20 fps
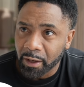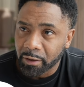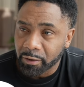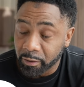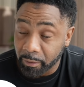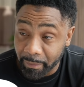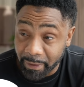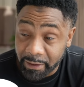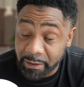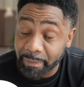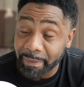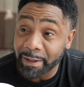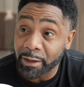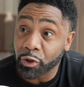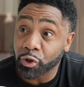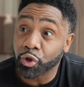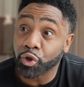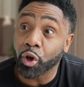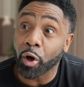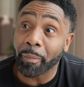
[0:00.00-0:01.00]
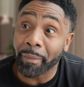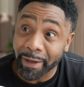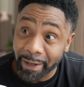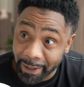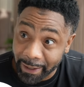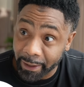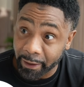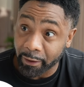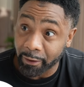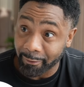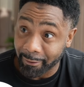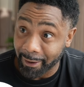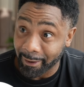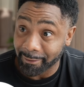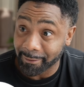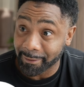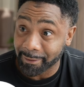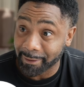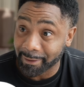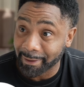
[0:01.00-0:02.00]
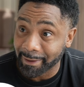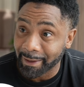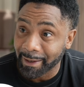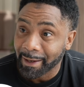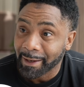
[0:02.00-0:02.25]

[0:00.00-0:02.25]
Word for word: You're meant to be dominating the rounds.